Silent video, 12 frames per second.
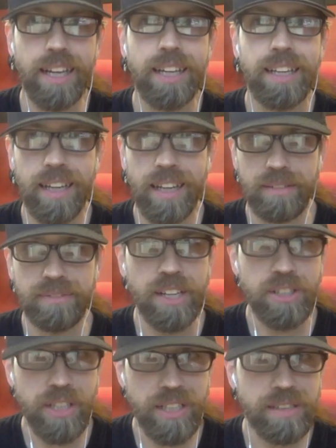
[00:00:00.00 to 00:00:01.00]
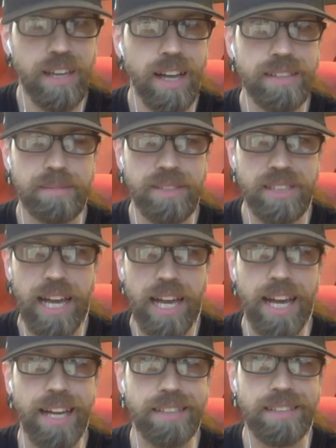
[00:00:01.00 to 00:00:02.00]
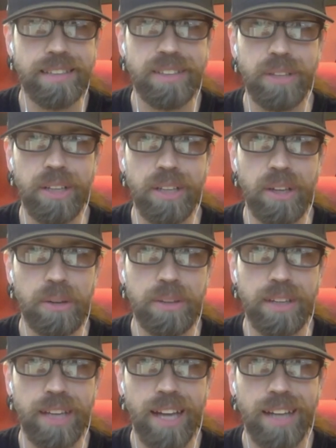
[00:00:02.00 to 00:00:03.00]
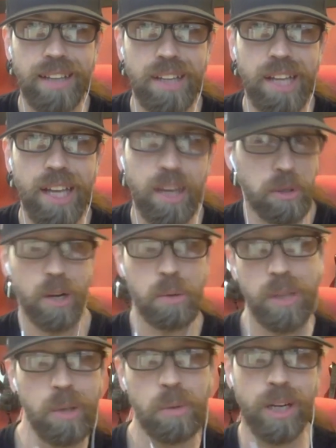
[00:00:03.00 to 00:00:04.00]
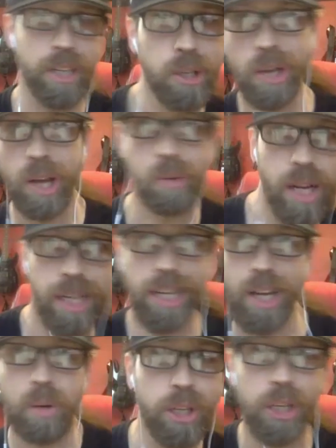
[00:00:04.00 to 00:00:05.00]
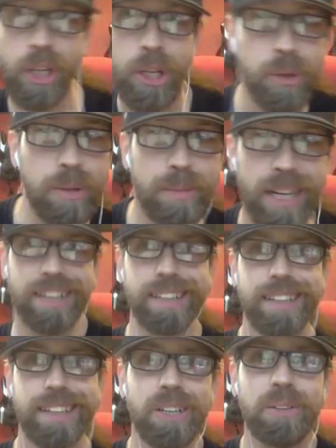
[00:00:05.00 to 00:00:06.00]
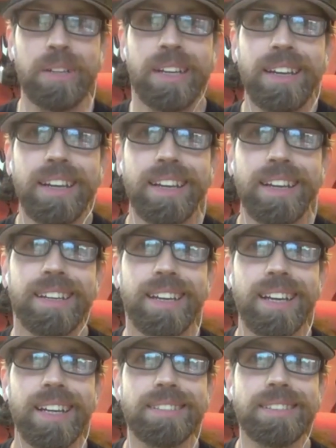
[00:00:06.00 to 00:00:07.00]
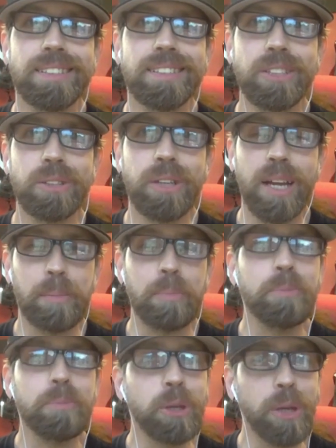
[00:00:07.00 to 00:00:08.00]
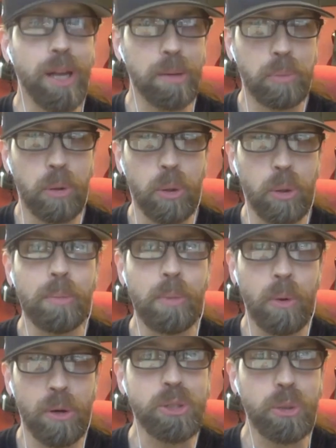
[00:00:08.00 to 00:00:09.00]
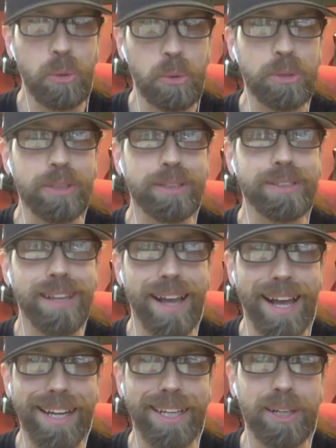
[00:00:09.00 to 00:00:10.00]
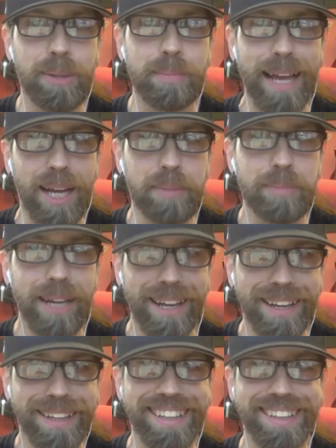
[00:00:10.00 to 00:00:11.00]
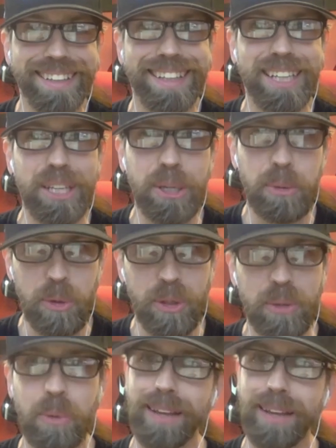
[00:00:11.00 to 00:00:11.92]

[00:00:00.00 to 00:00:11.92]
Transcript: there's a bit of both. Frenchie's got some sass too. Yeah, you know? yeah. They're kind of like, well, I don't really want to do that right now. What are you going to do about it? You know? Yeah and you gotta you gotta pull more tools out of your back pocket than you would